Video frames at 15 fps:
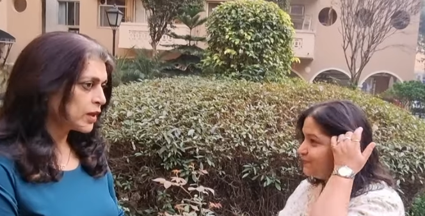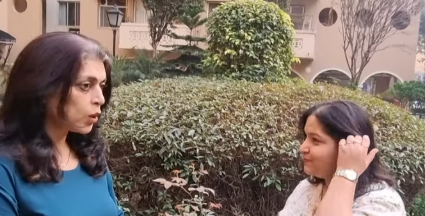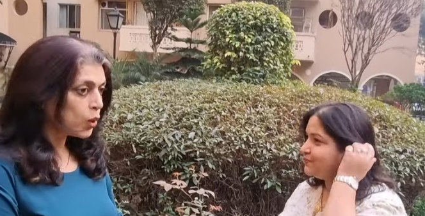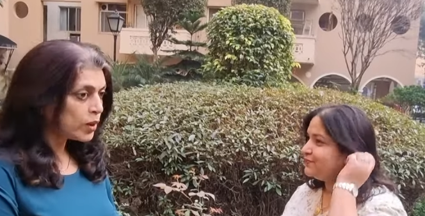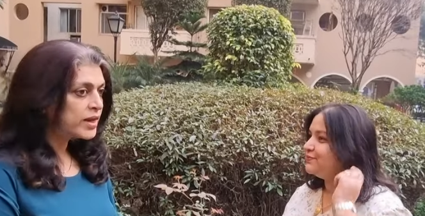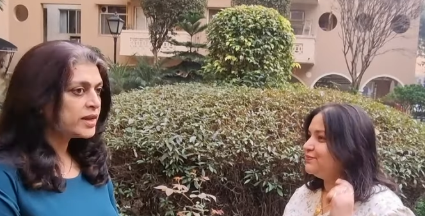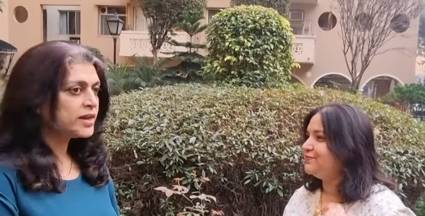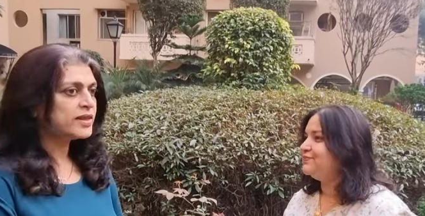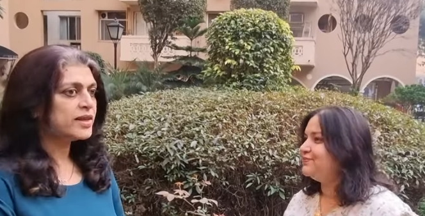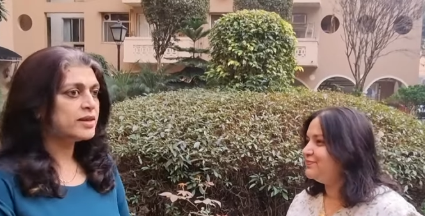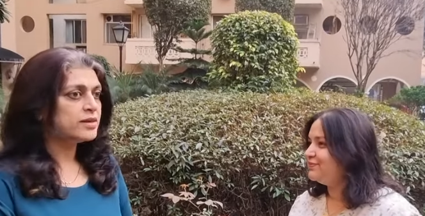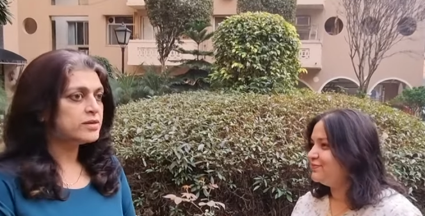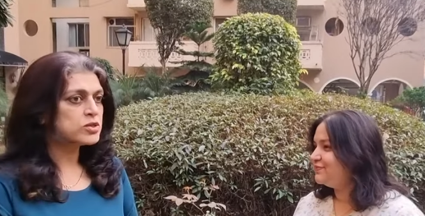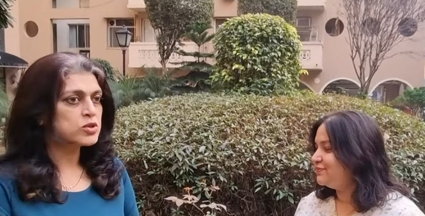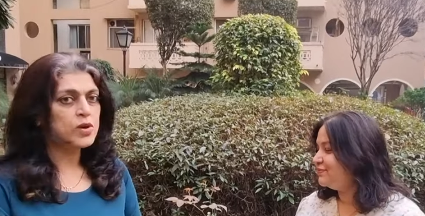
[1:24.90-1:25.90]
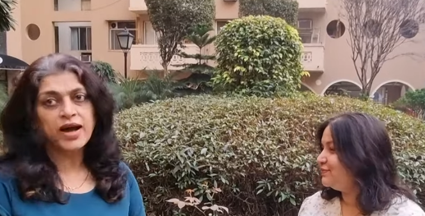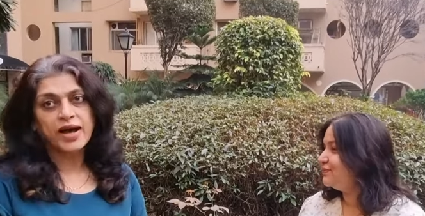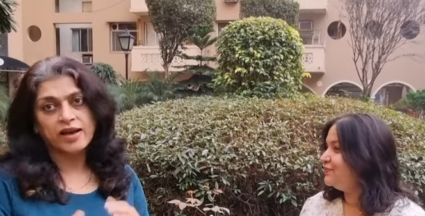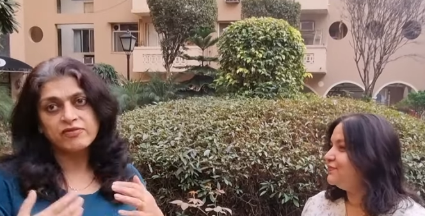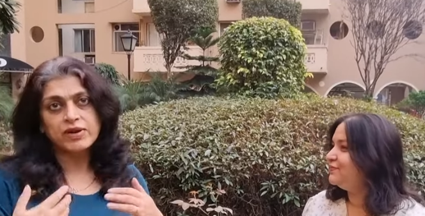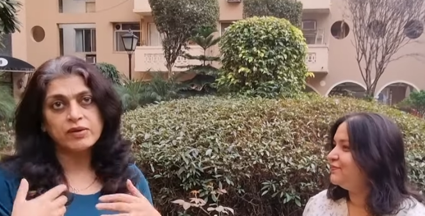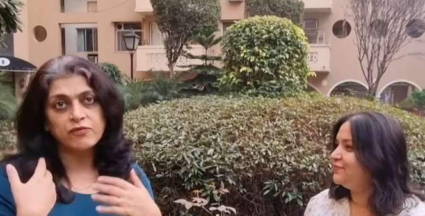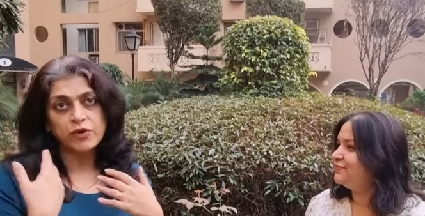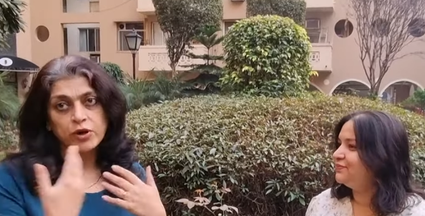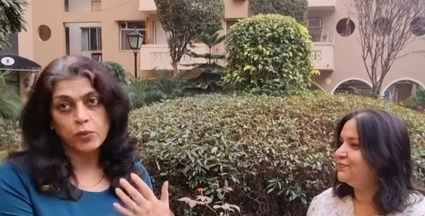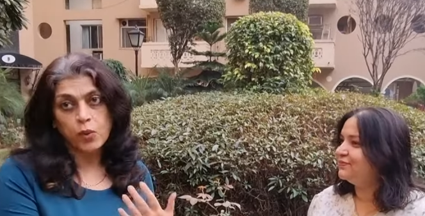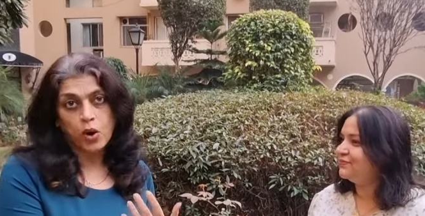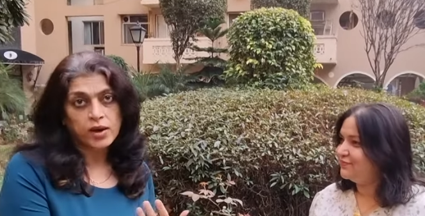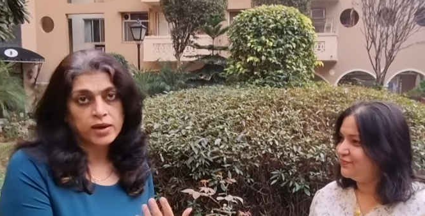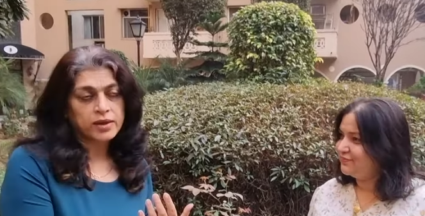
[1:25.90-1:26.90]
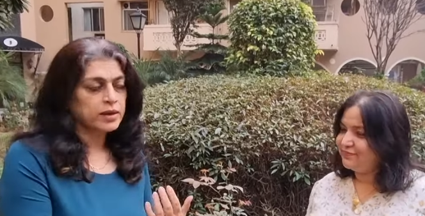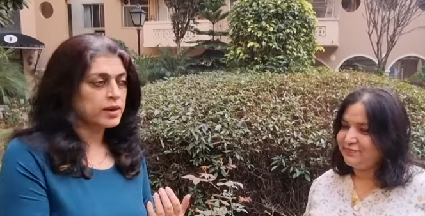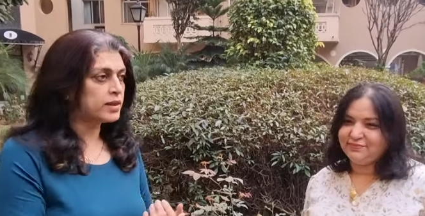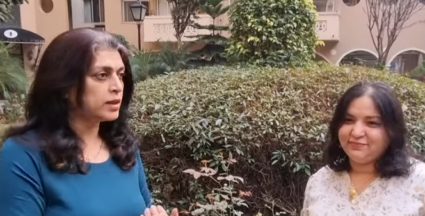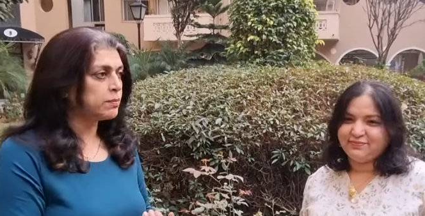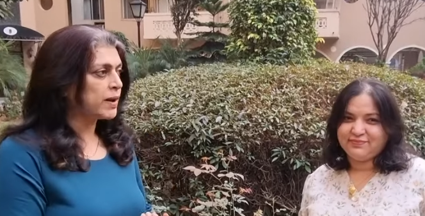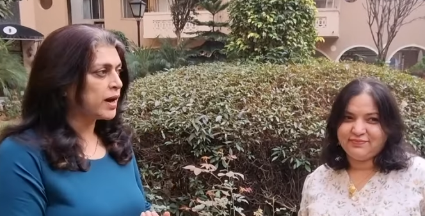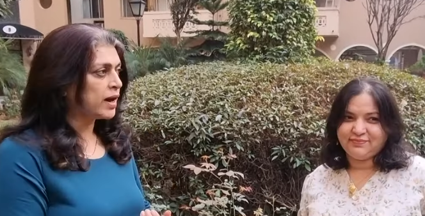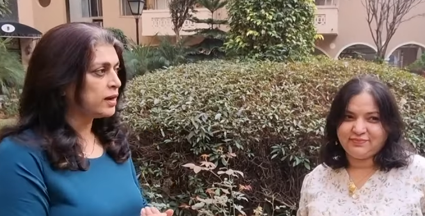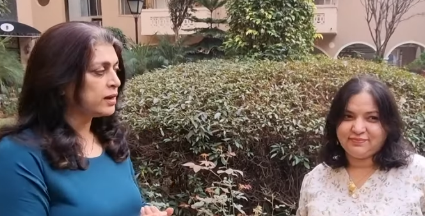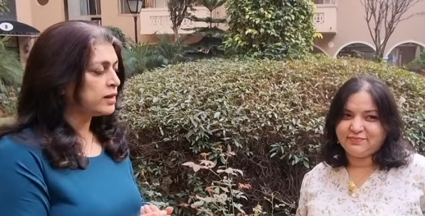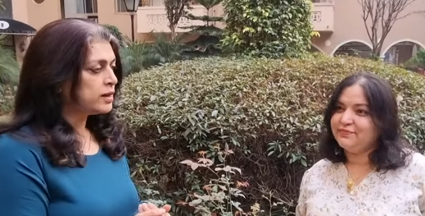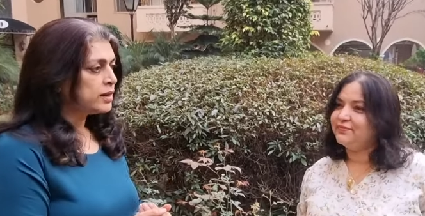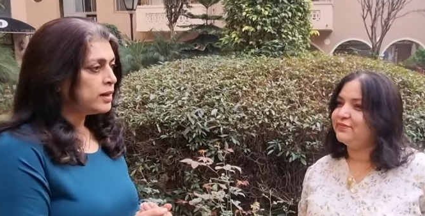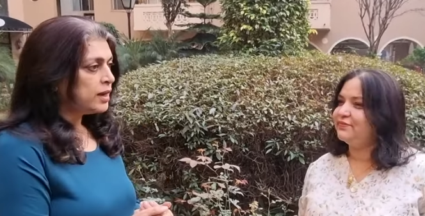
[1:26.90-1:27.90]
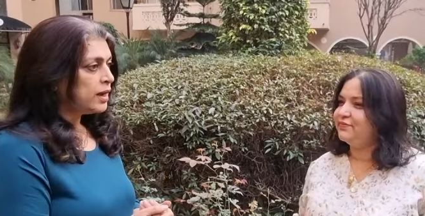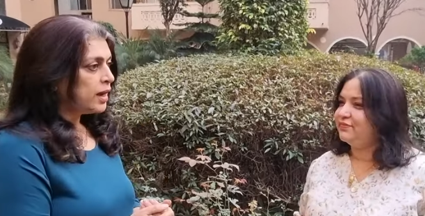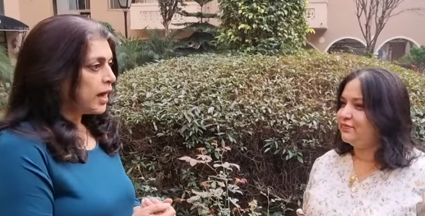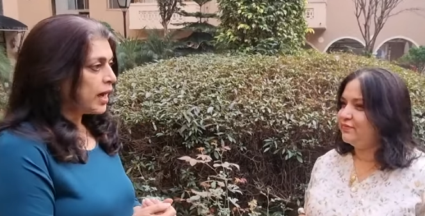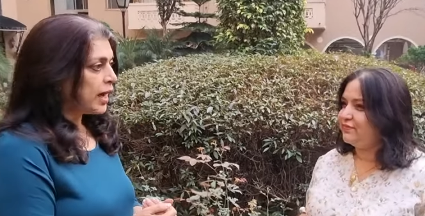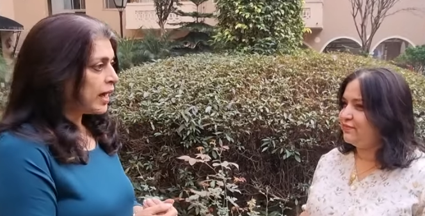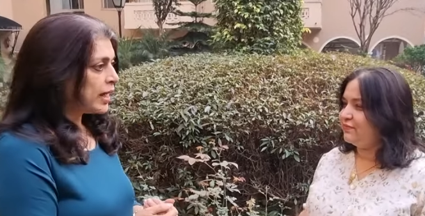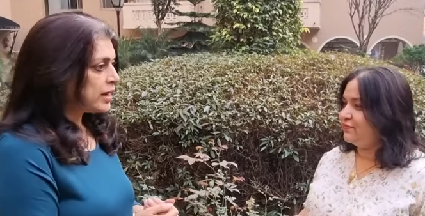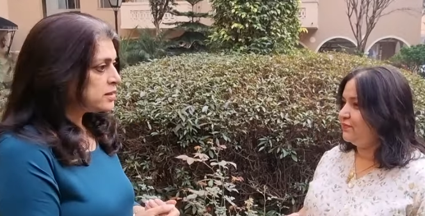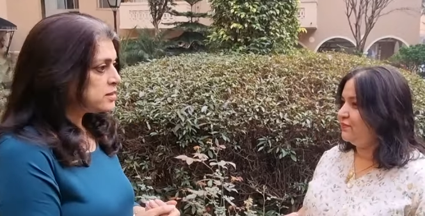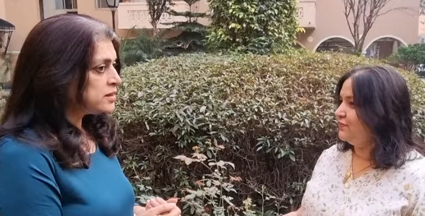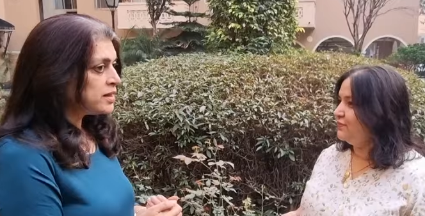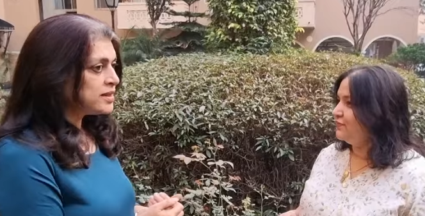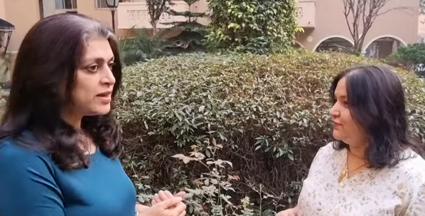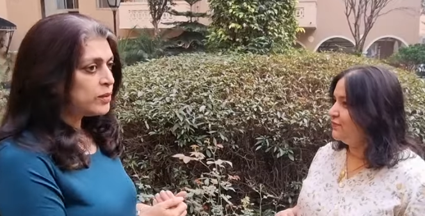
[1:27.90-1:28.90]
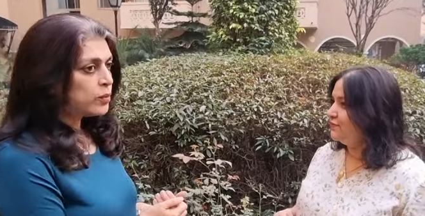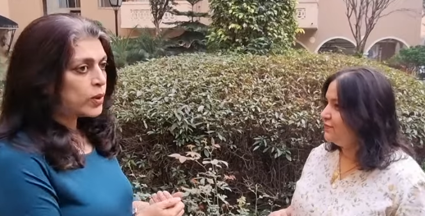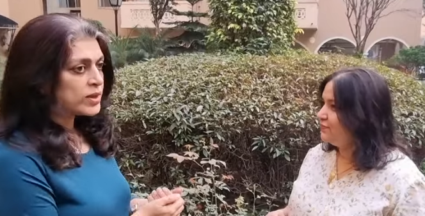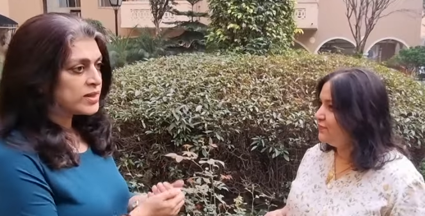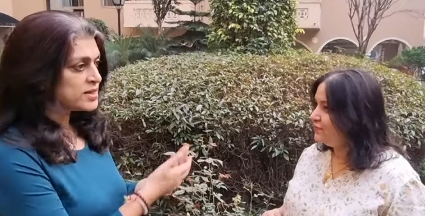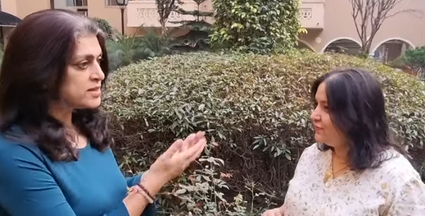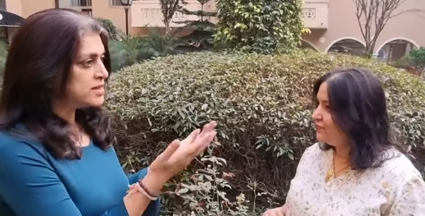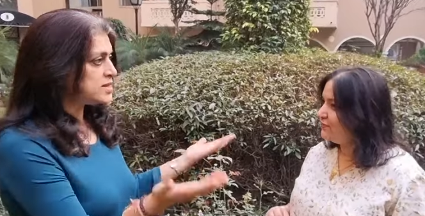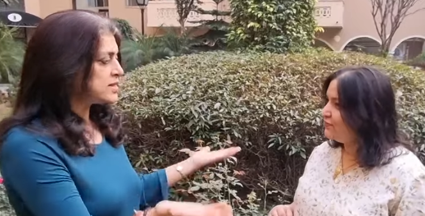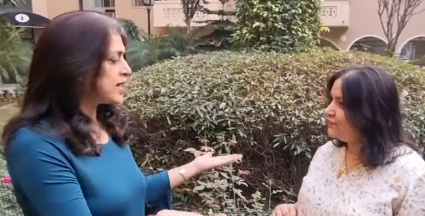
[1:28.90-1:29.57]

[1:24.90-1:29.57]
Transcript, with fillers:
Speaker 1: Okay, Nidhi. So I've come for a walk in the park and Nidhi, what is this